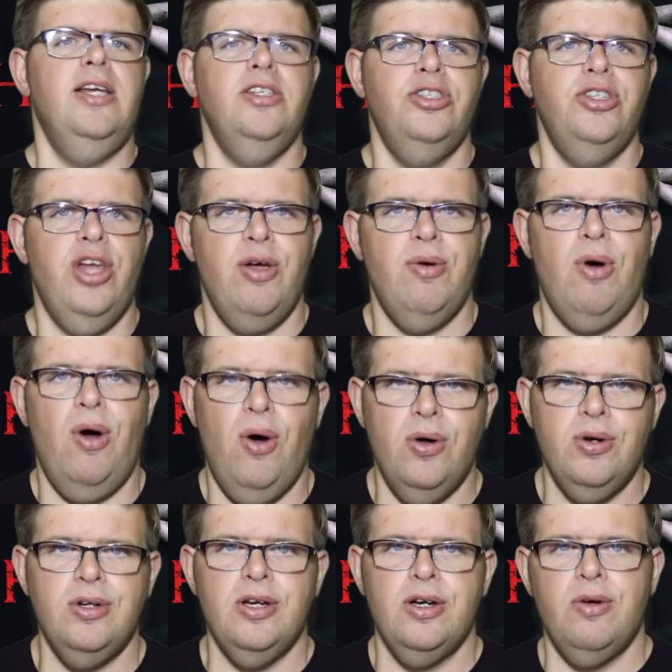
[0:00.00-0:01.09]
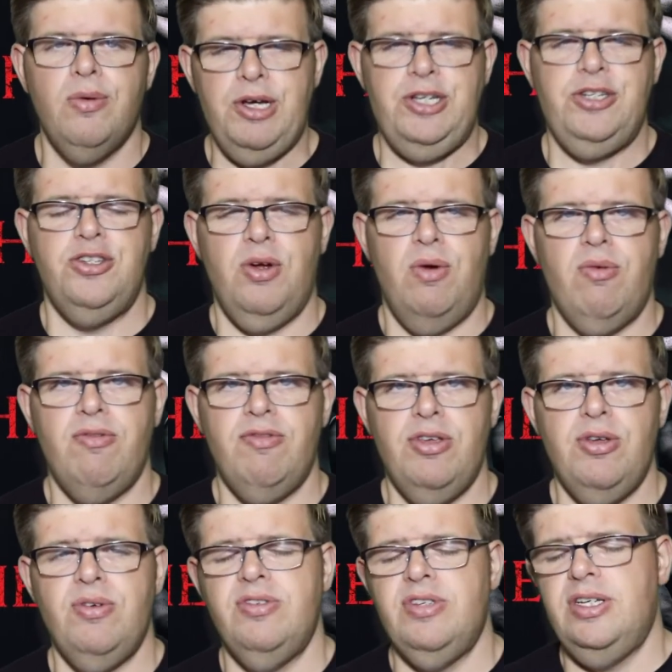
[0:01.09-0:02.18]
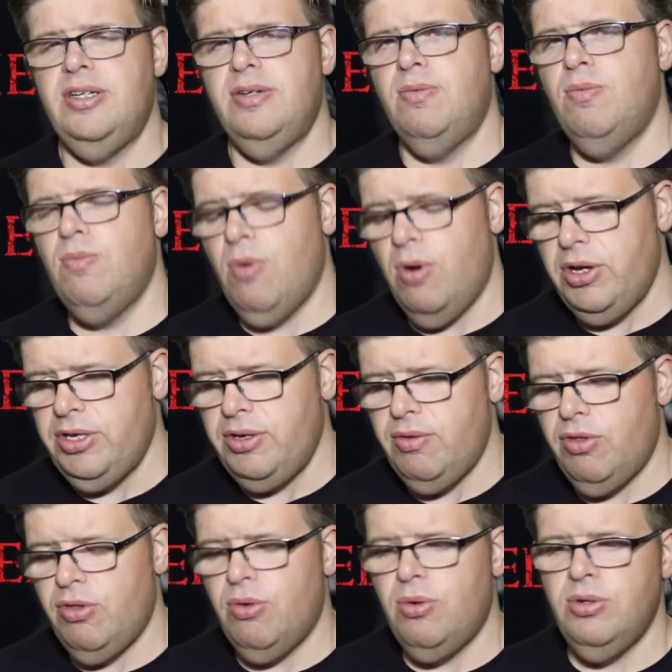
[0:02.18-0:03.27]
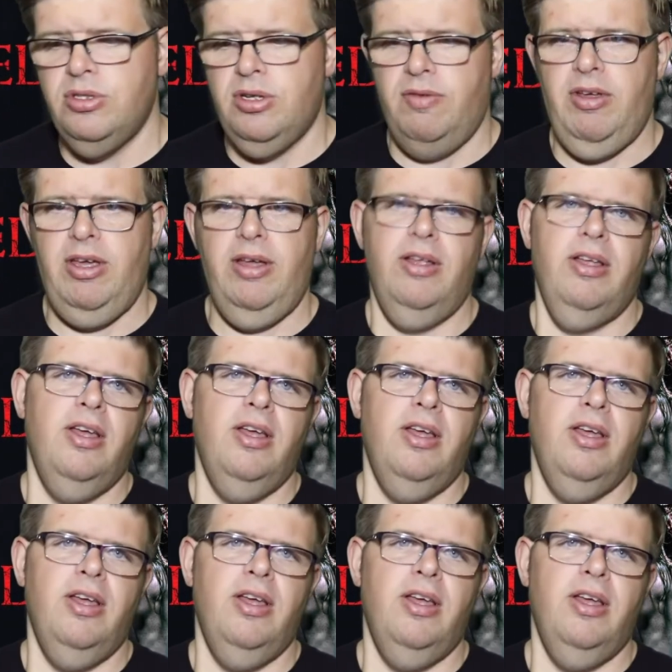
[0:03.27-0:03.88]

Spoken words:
us know on Quick Shot Reviews what you thought of it.